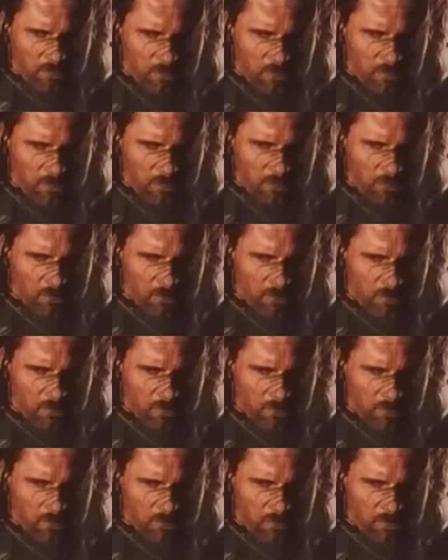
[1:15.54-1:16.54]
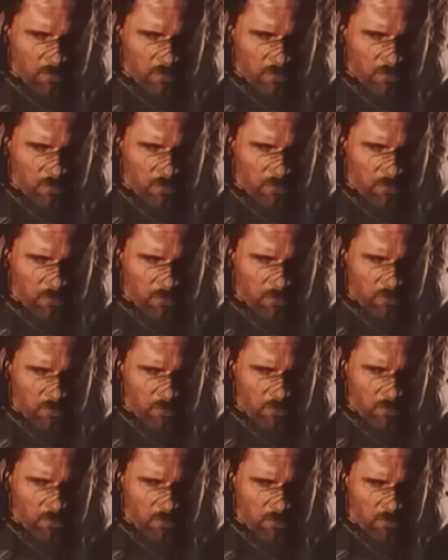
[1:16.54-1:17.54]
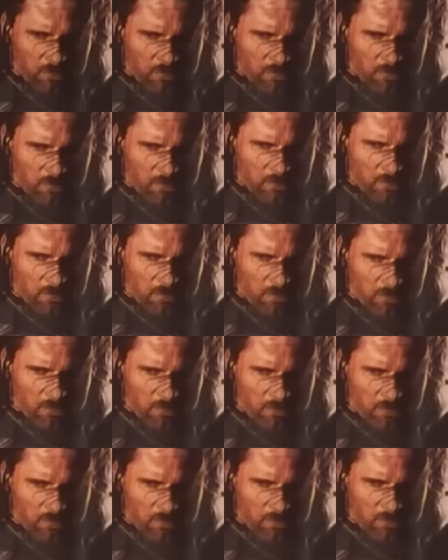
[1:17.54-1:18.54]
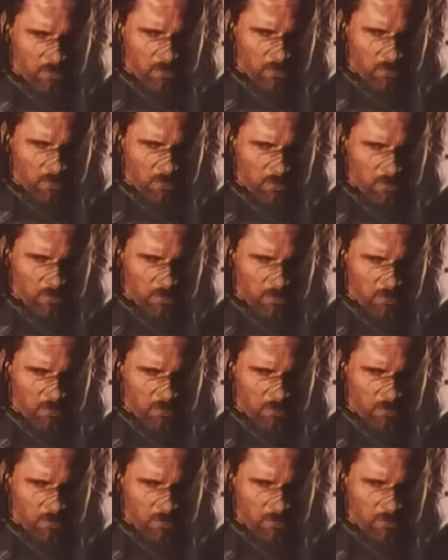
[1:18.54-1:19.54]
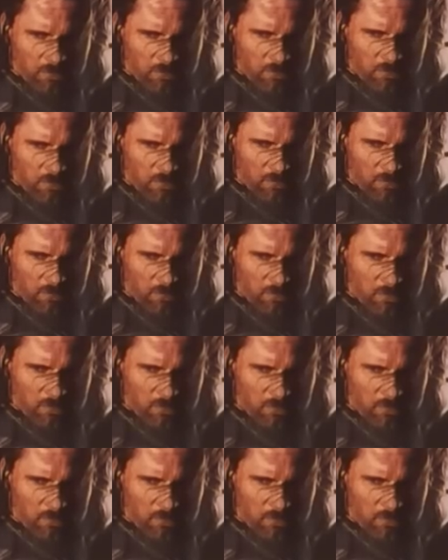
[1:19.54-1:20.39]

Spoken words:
[no speech]